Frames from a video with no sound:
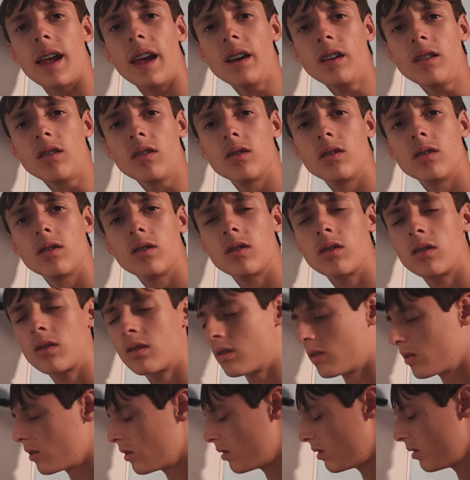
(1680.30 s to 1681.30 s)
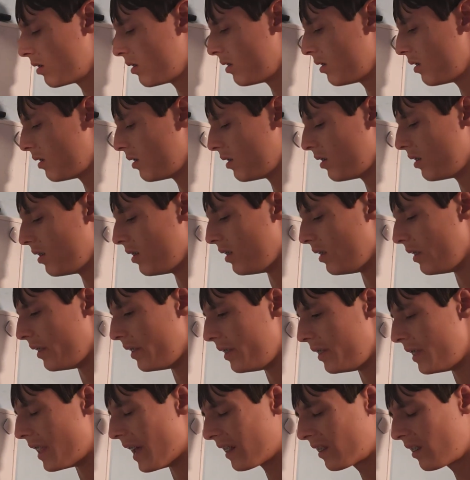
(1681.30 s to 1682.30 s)
X?
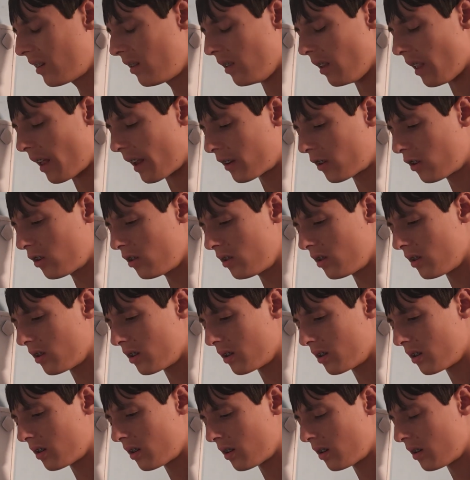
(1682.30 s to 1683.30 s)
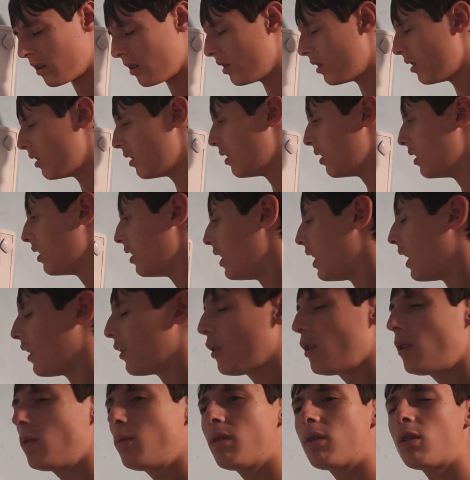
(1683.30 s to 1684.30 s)
That's a letter? I
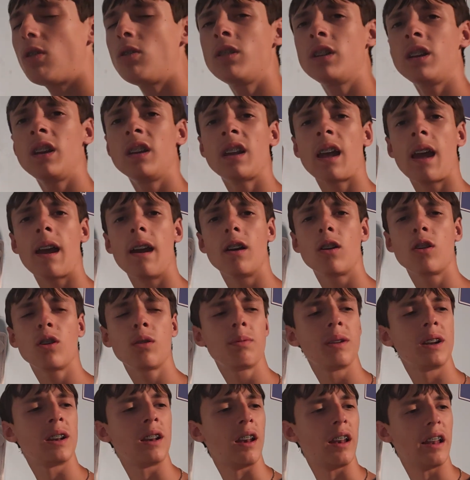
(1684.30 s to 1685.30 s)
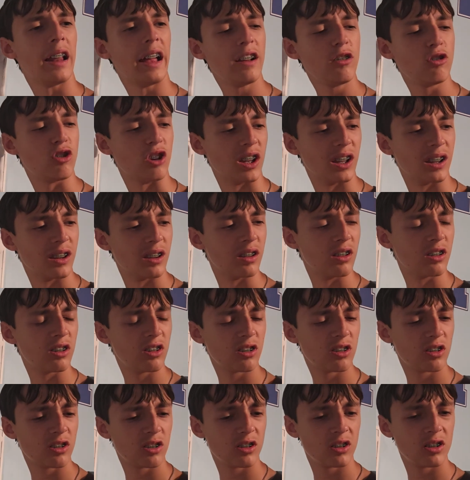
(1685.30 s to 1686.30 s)
thought it was only in urban
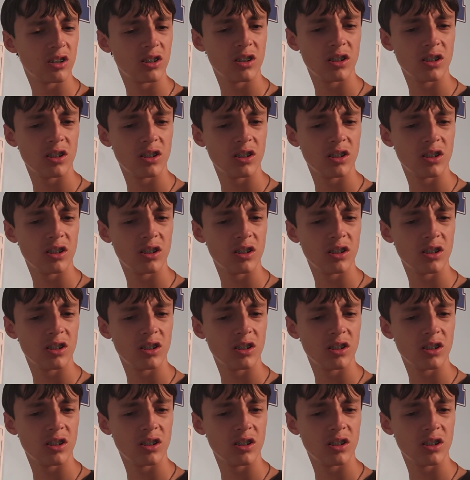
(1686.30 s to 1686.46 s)
legends.